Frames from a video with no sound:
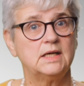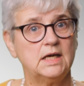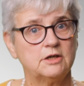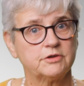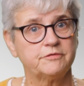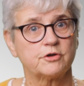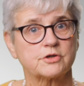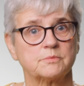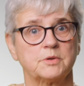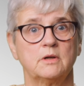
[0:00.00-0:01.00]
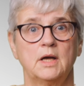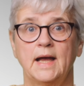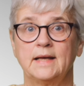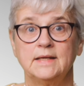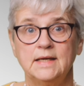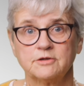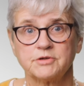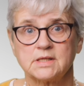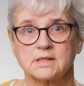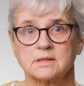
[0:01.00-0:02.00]
irreversible and
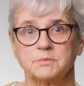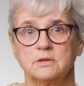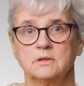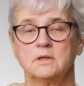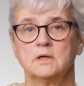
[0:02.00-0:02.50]
irresistible.